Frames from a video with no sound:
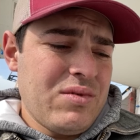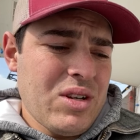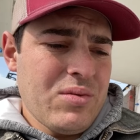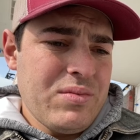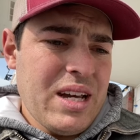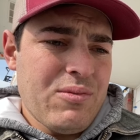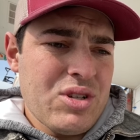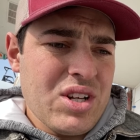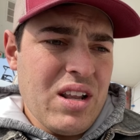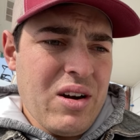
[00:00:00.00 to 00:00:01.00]
So yeah, we're
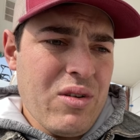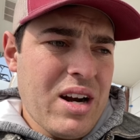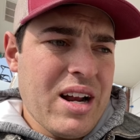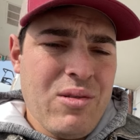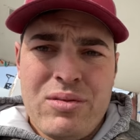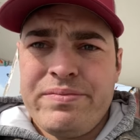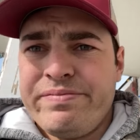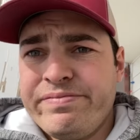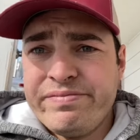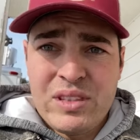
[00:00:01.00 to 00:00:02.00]
just gonna let it run an hour.
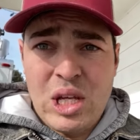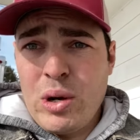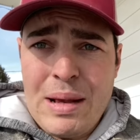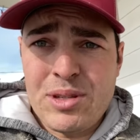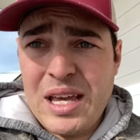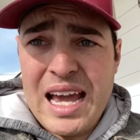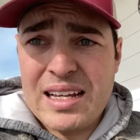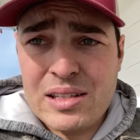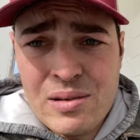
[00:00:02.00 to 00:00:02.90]
Go grab some gas.